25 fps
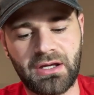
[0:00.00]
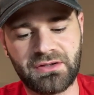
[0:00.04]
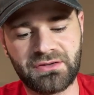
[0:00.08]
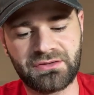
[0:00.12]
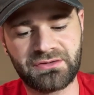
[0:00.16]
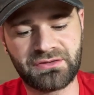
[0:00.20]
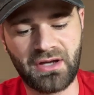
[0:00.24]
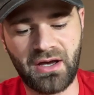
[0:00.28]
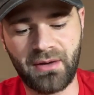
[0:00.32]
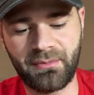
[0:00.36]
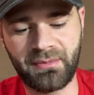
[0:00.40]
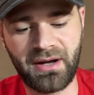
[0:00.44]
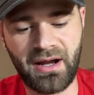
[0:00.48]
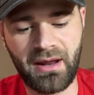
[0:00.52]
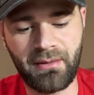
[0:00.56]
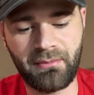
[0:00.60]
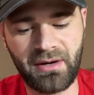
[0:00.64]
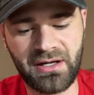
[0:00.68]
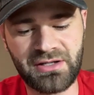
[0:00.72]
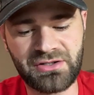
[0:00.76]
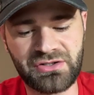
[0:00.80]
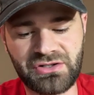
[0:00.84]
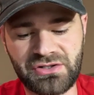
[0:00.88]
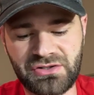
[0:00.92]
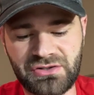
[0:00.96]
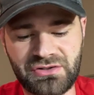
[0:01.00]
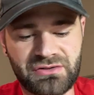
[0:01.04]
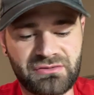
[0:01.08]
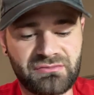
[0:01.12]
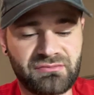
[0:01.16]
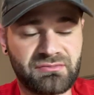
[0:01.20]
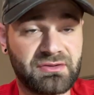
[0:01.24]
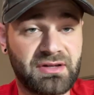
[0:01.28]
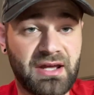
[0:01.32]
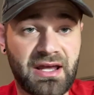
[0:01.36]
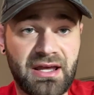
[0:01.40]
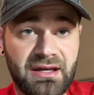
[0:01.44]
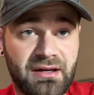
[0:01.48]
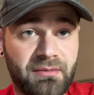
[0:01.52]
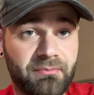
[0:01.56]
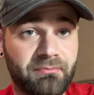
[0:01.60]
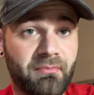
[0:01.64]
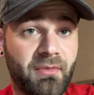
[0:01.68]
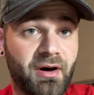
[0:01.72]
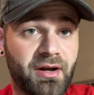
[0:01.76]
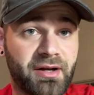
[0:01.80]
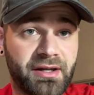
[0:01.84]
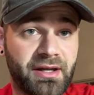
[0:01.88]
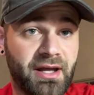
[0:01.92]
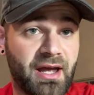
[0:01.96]
some and I might just take
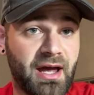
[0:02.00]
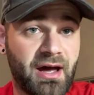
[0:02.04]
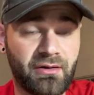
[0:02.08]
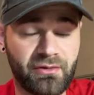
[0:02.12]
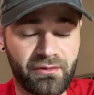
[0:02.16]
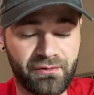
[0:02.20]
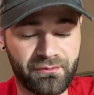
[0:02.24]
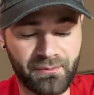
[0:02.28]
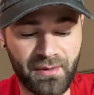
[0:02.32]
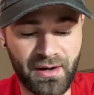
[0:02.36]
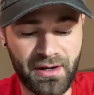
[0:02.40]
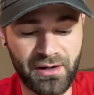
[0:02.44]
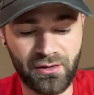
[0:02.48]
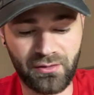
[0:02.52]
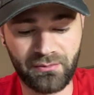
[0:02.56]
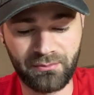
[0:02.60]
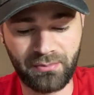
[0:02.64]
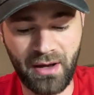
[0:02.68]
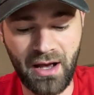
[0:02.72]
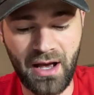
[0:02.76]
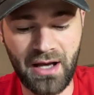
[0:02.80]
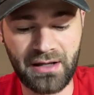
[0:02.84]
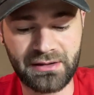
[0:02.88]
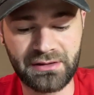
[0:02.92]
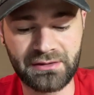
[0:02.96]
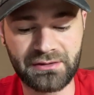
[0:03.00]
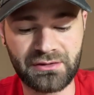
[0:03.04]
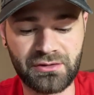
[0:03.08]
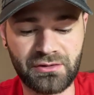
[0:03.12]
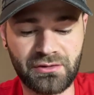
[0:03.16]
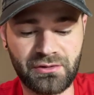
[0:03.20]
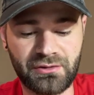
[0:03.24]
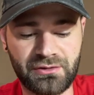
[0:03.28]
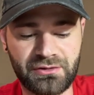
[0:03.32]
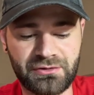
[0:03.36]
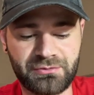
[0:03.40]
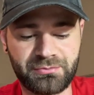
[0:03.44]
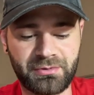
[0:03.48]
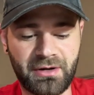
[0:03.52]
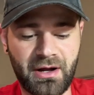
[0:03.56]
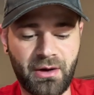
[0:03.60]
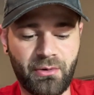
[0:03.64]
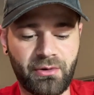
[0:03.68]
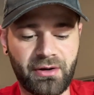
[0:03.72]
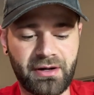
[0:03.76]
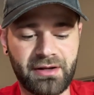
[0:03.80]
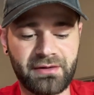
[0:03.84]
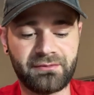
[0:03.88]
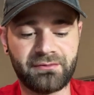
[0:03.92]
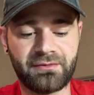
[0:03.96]
money out of my own pocket to do this, but I
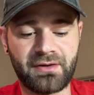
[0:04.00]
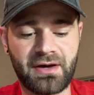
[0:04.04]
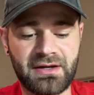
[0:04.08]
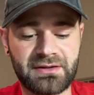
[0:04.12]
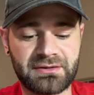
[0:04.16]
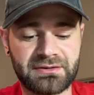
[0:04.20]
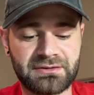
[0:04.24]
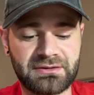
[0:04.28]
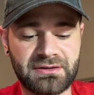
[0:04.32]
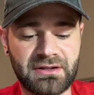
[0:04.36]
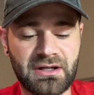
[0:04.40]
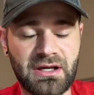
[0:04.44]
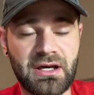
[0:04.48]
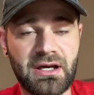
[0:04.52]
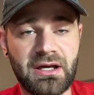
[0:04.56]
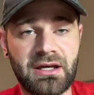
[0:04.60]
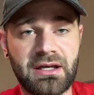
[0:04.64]
wanna invest